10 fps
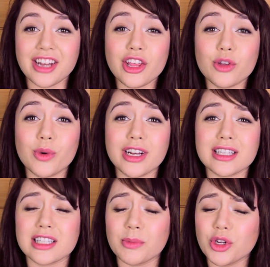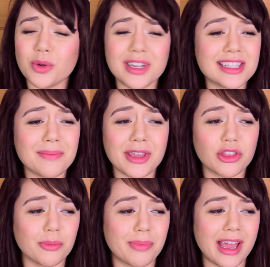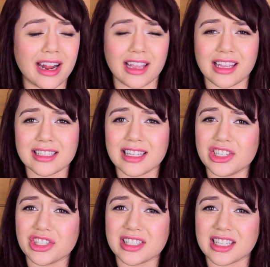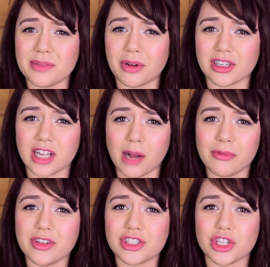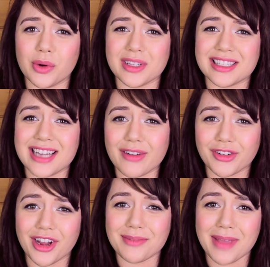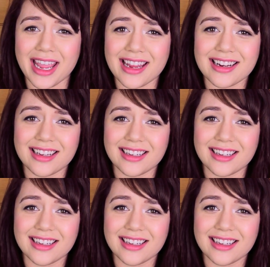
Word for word: another one is someone who doesn't make their bed. I guess they just sleep on top of it so it's never unmade.